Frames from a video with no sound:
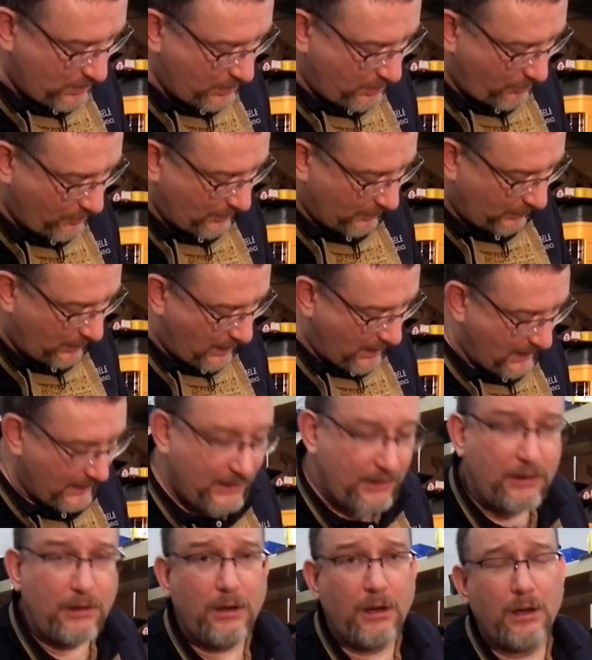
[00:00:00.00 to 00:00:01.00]
can
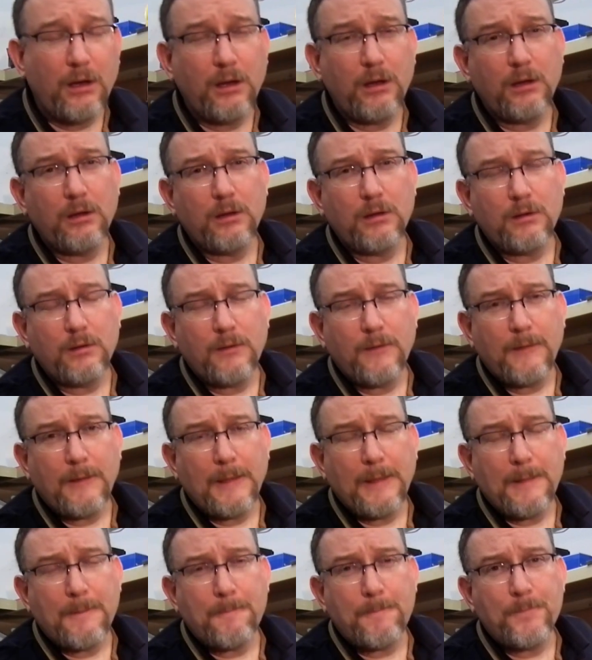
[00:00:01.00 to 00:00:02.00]
align
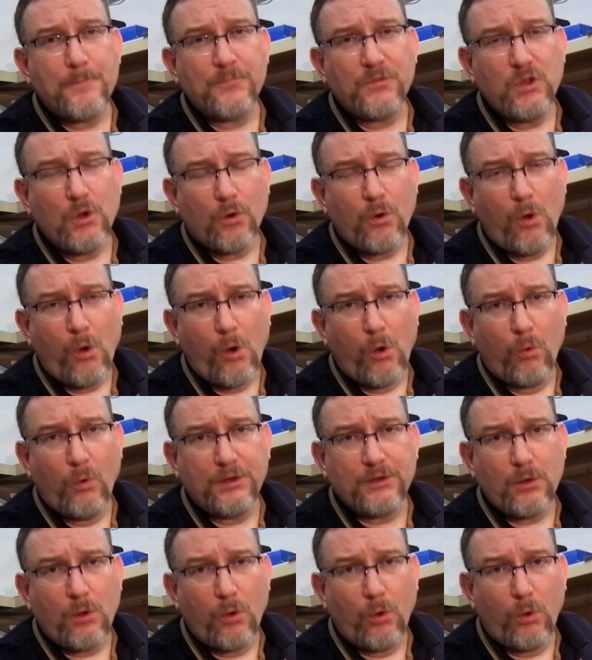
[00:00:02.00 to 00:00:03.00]
your hole with
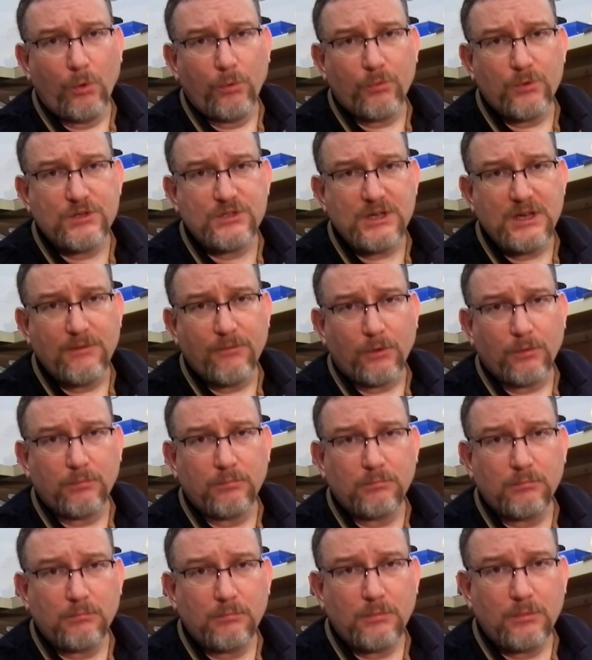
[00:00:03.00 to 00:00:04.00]
the hole in the receiver.
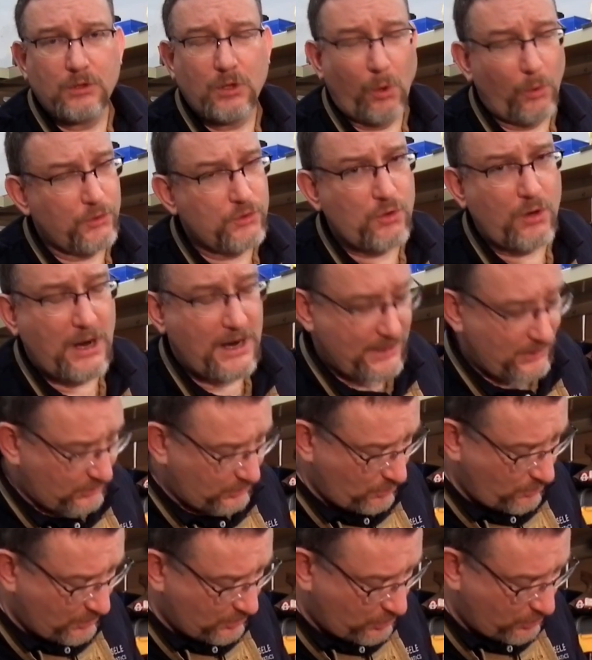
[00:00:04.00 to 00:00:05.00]
Don't try as
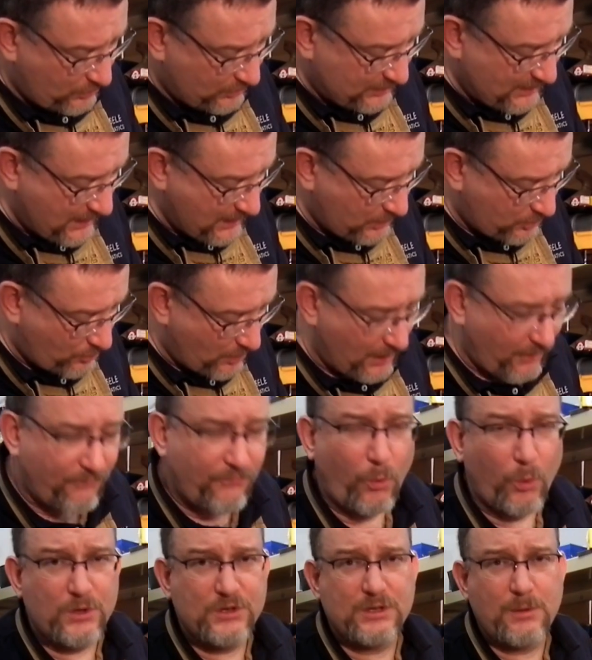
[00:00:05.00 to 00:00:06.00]
soon as you see it, try to
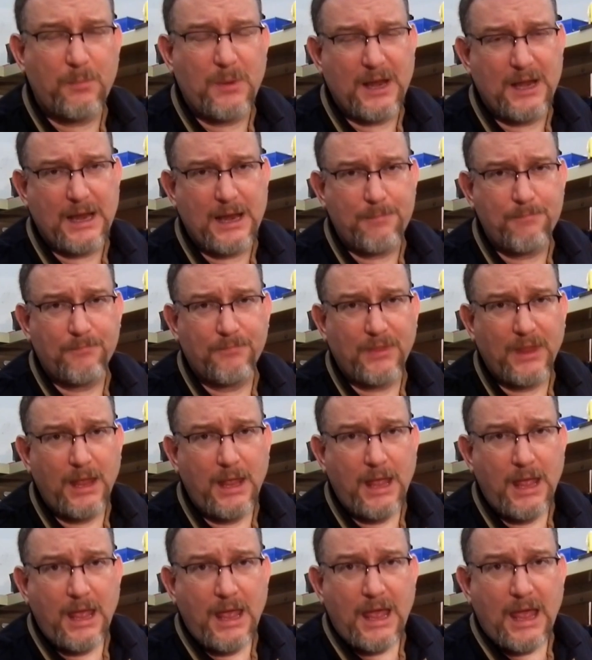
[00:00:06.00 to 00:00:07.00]
force the pin in.
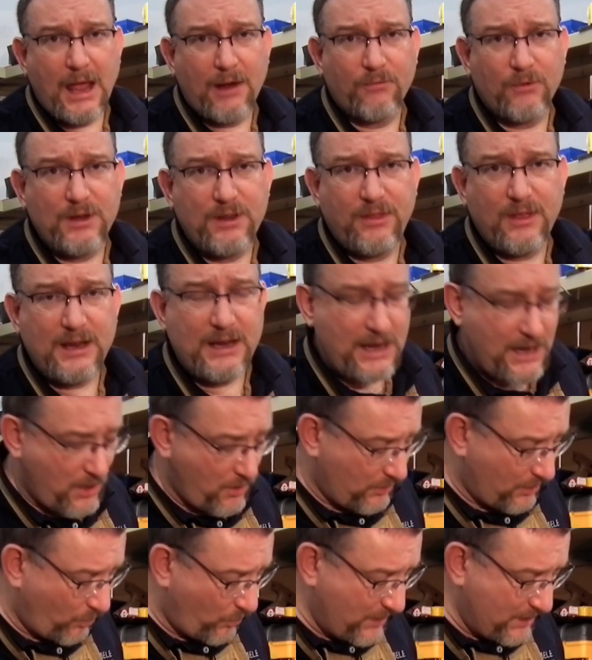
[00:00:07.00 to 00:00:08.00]
Everything here
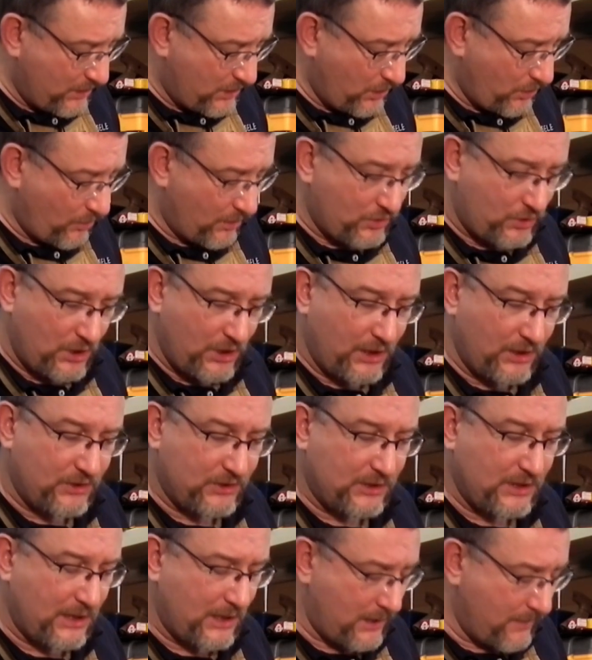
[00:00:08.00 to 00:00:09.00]
that we do, as you can
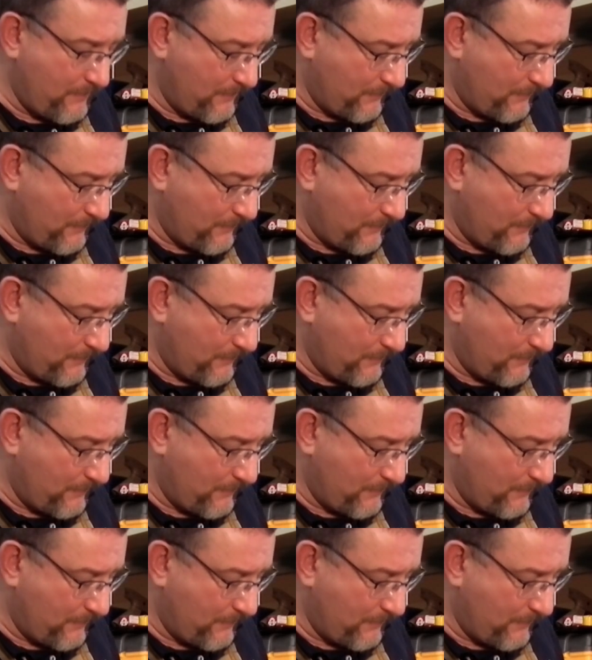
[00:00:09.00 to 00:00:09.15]
see,